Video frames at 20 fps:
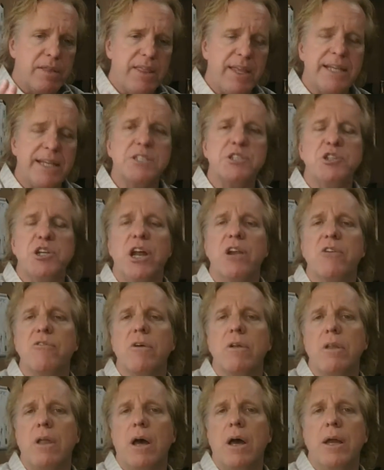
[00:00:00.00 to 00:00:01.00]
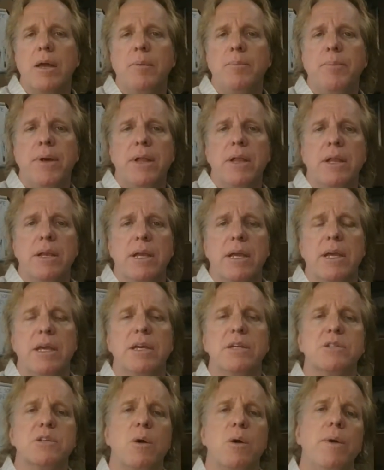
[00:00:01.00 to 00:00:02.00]
This general liability
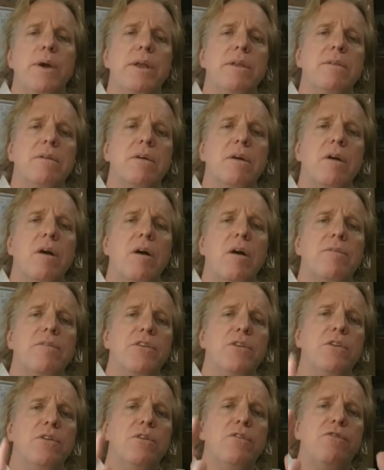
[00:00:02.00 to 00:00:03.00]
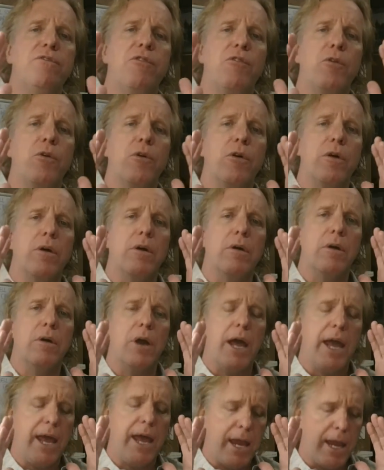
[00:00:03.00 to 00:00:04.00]
is going to cover you
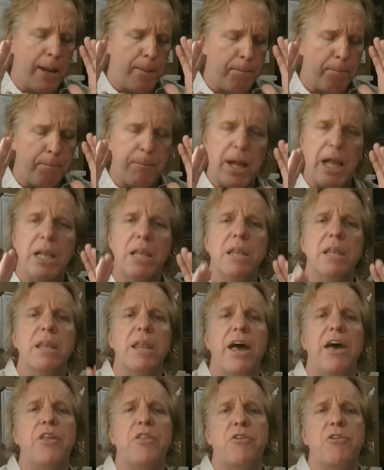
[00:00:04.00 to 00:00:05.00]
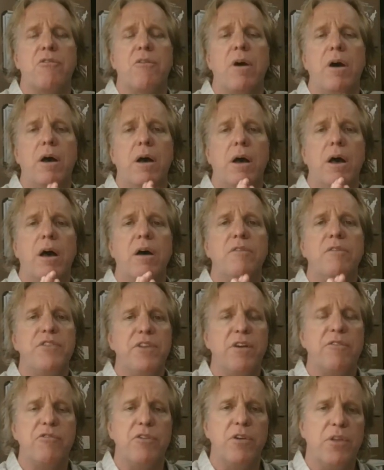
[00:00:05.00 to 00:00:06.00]
for a plethora of
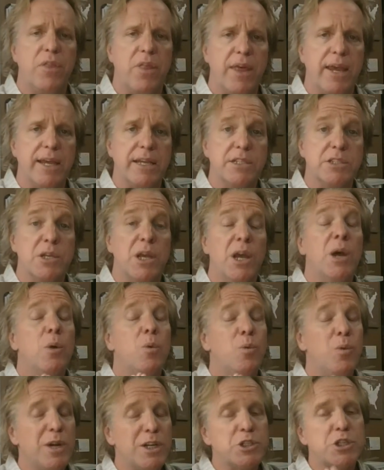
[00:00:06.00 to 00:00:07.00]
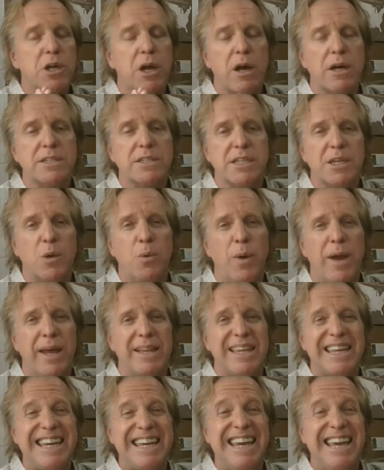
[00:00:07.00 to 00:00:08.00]
different things, which
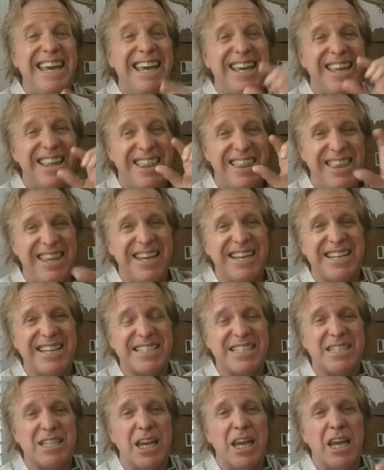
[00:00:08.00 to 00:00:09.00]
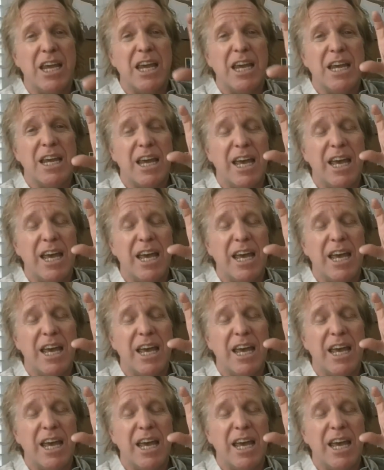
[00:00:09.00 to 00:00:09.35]
consequently this